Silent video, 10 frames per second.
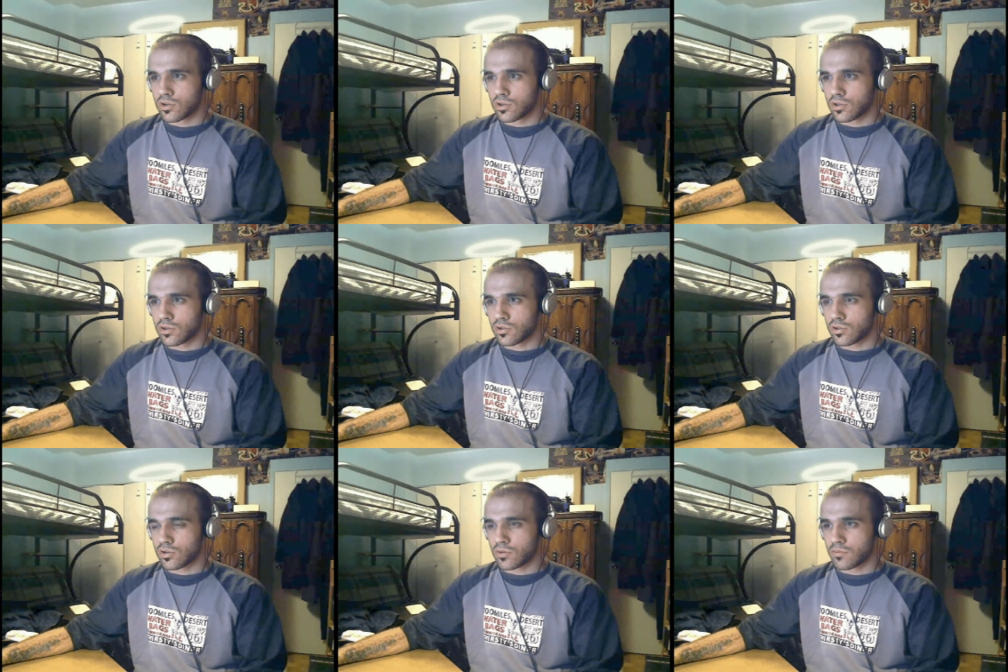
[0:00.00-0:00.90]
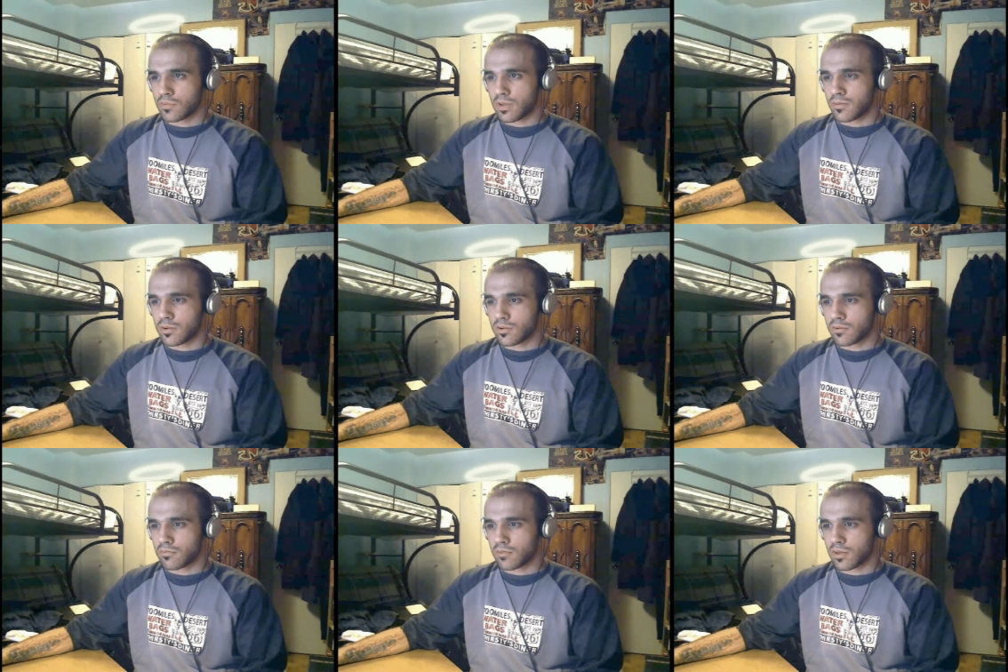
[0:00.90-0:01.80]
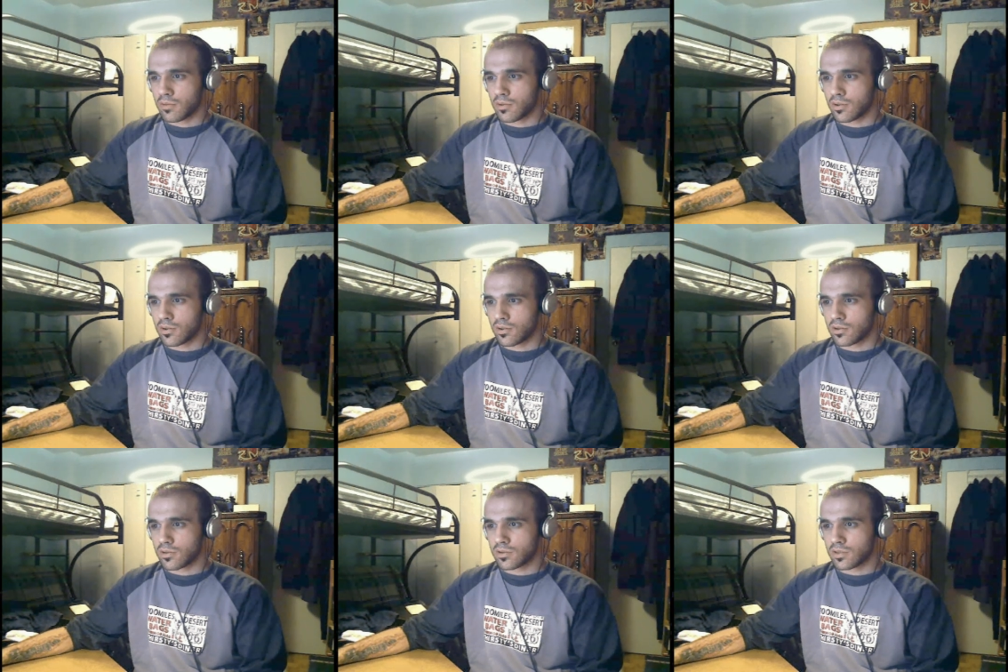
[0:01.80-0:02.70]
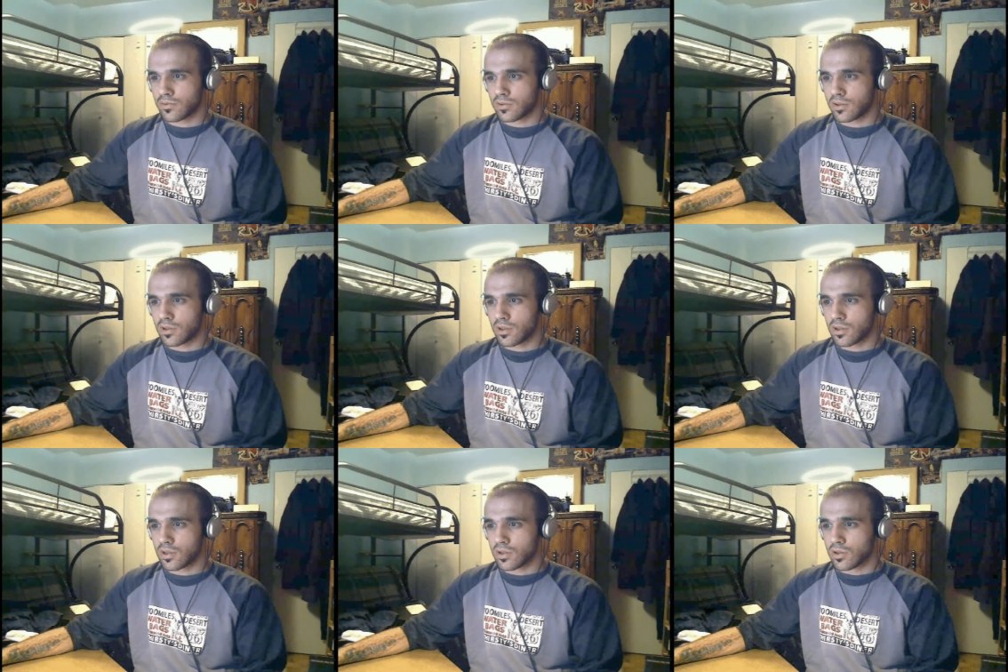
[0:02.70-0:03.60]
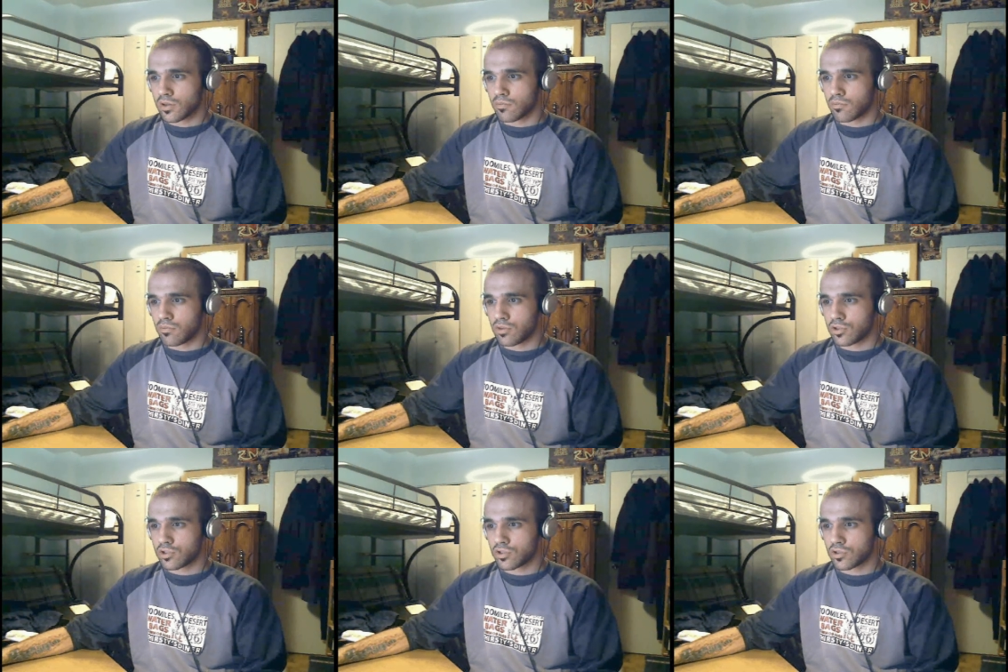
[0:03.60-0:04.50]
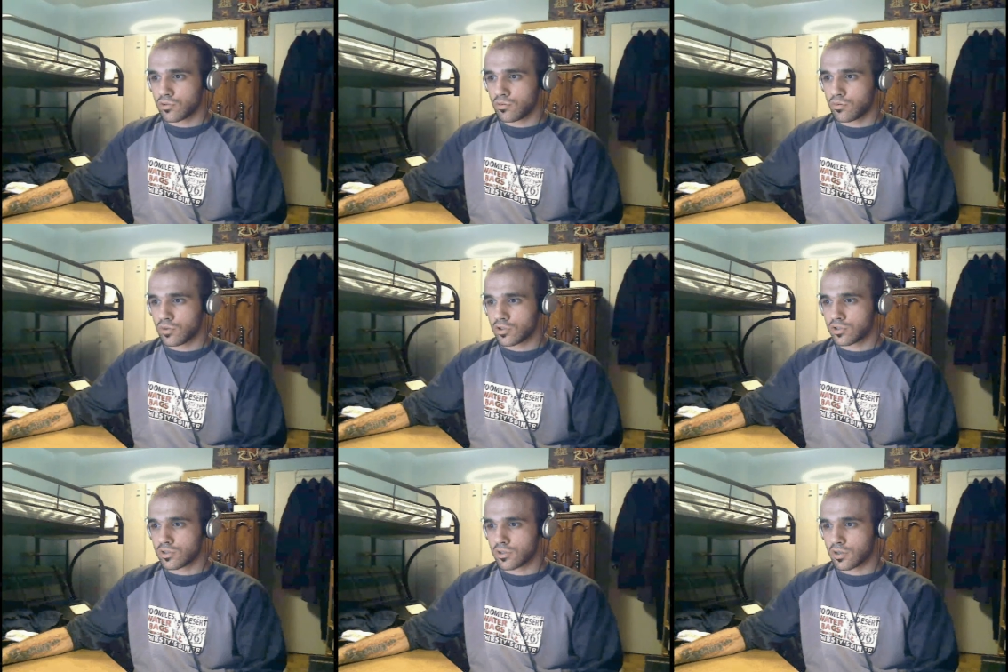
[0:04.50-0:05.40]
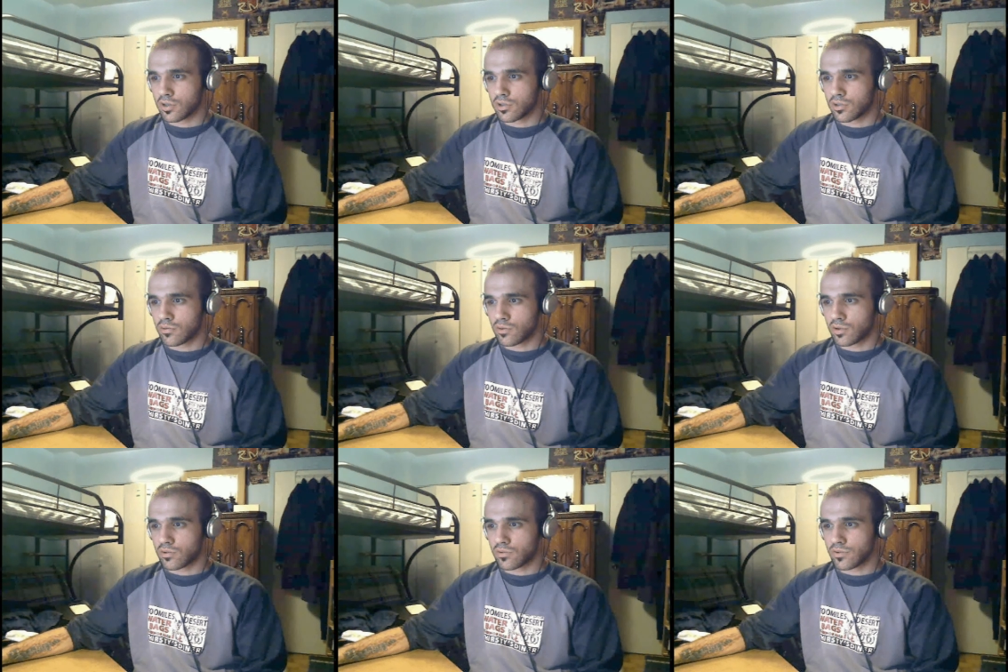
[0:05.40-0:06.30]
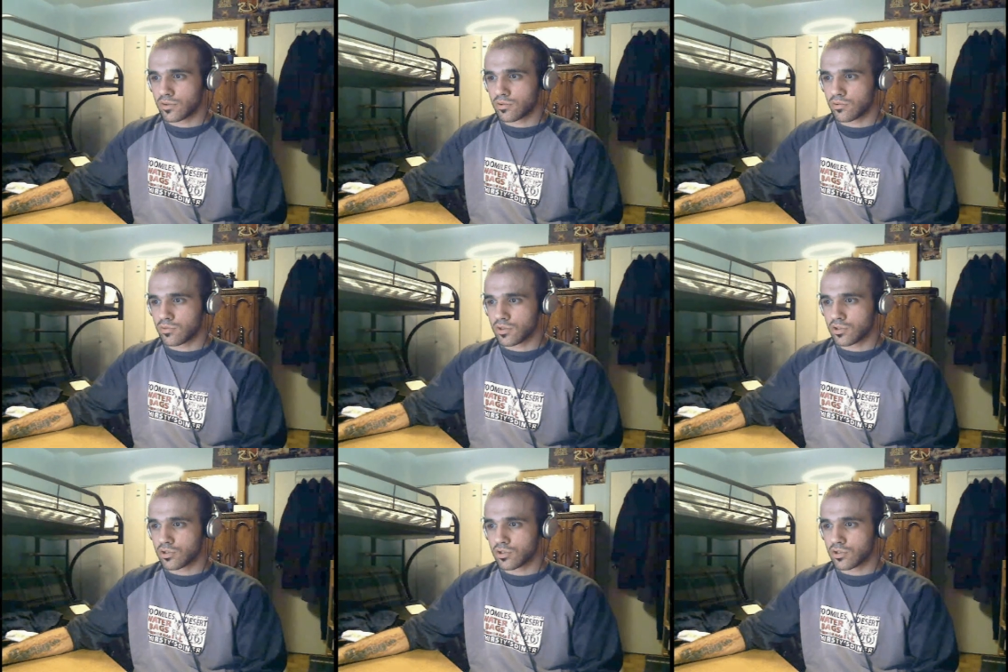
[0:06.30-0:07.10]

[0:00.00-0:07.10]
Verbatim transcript: no, maybe, maybe. There's definitely Bush. Ooh, Bush is good. We could definitely do Bush.